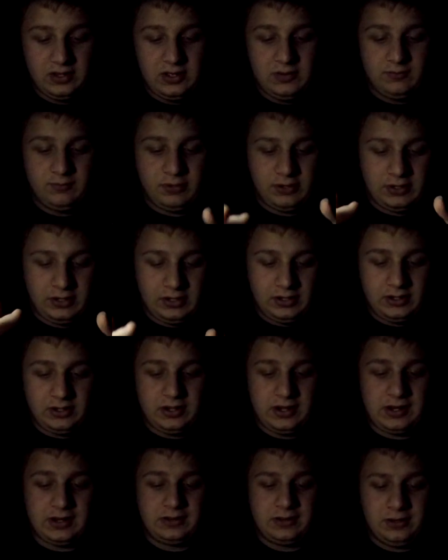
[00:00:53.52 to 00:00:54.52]
But
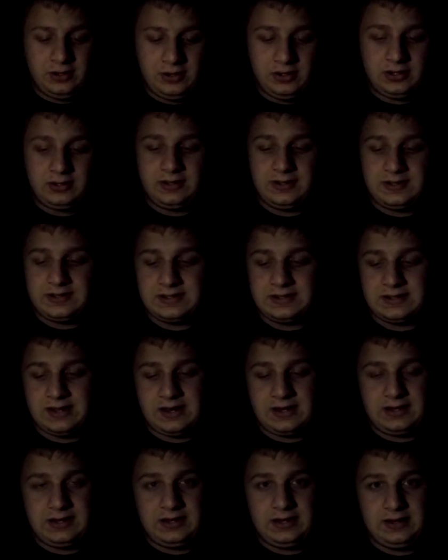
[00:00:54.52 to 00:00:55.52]
at heart, this is
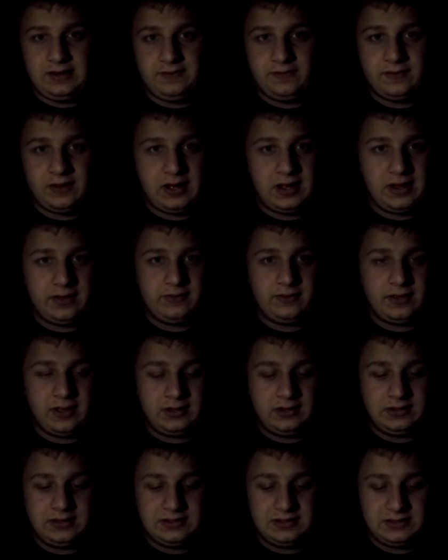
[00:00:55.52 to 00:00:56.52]
1985,
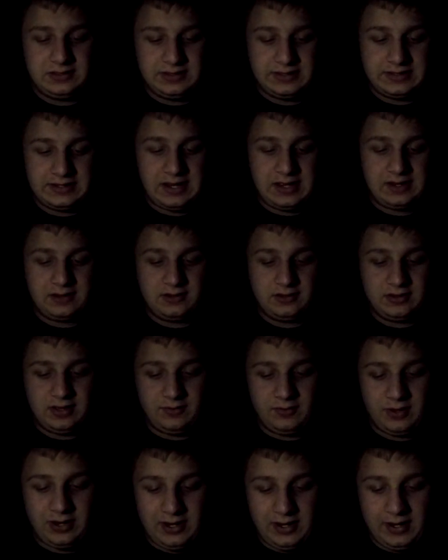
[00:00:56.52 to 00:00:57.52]
and this is the standard that
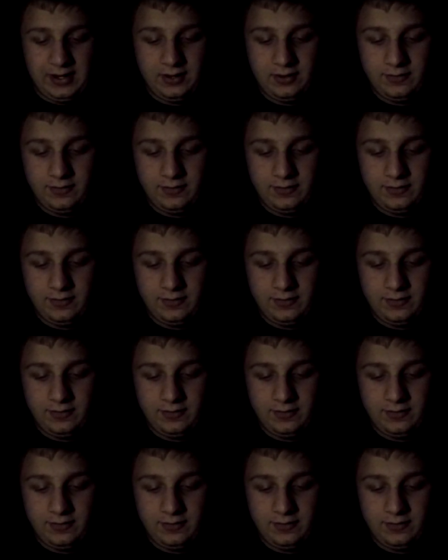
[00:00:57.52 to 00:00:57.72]
we need.